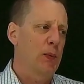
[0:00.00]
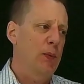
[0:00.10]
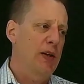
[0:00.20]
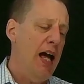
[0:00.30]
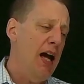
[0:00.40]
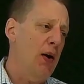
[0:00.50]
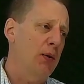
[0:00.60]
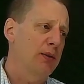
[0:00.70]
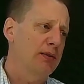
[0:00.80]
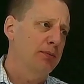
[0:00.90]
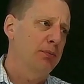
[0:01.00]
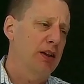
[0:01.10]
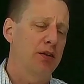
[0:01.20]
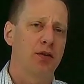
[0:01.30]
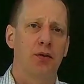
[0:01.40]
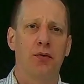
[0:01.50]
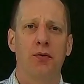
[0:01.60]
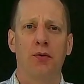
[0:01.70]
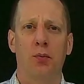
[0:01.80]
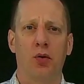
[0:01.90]
now because of
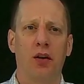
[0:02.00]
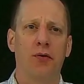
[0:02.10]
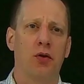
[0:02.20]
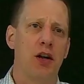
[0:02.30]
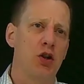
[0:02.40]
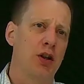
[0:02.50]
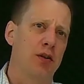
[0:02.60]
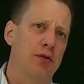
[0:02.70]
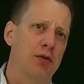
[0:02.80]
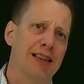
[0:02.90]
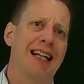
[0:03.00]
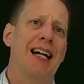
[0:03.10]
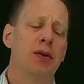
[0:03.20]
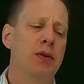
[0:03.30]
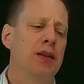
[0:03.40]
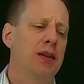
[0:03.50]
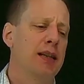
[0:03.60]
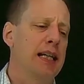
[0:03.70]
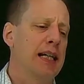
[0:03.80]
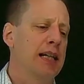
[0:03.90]
the proliferation of cloud,
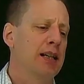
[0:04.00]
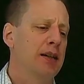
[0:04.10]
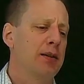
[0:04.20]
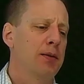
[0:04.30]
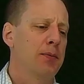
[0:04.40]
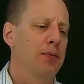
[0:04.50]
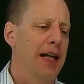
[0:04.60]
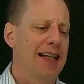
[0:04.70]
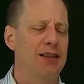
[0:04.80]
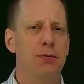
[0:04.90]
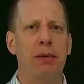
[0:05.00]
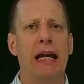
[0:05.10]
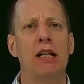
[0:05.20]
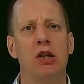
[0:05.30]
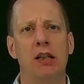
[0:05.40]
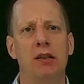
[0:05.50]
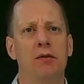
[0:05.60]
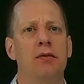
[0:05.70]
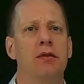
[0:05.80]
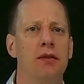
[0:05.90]
the expansion
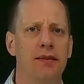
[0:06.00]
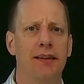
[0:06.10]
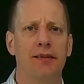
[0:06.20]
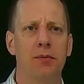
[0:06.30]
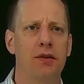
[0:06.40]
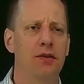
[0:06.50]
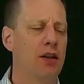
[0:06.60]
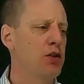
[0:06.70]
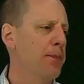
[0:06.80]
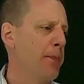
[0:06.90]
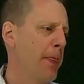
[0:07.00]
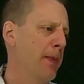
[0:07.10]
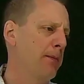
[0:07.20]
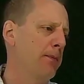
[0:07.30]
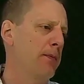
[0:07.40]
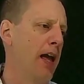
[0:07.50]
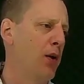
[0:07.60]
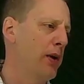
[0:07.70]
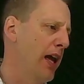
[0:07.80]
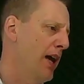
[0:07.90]
of systems and such, now
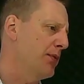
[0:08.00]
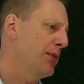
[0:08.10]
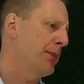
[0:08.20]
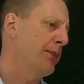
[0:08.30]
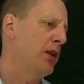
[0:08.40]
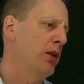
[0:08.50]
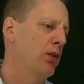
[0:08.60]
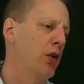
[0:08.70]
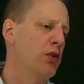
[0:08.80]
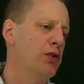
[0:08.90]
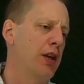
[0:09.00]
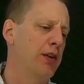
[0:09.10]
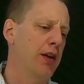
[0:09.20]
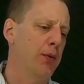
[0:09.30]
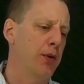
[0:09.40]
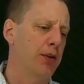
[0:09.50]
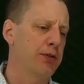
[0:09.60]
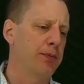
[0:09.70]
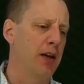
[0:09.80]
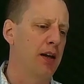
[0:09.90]
we have large scale
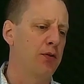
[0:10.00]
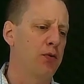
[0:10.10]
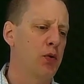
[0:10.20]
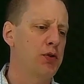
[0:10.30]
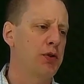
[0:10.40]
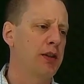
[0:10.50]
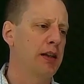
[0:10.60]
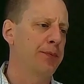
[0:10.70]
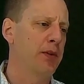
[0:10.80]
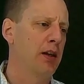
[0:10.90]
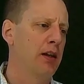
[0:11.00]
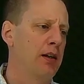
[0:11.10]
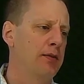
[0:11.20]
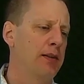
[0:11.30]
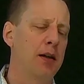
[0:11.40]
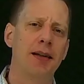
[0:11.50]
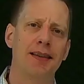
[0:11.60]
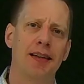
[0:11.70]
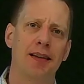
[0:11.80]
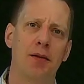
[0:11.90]
networks, and unfortunately,
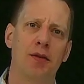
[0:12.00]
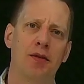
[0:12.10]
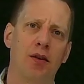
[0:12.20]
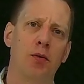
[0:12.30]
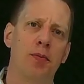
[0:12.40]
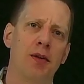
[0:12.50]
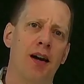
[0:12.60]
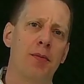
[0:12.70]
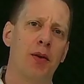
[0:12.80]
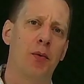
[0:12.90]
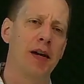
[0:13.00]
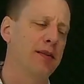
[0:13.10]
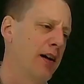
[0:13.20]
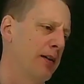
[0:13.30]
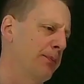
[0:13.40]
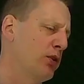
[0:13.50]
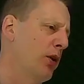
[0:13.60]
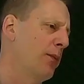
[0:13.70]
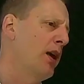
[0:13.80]
segmenting them has go, gone by the wayside. So,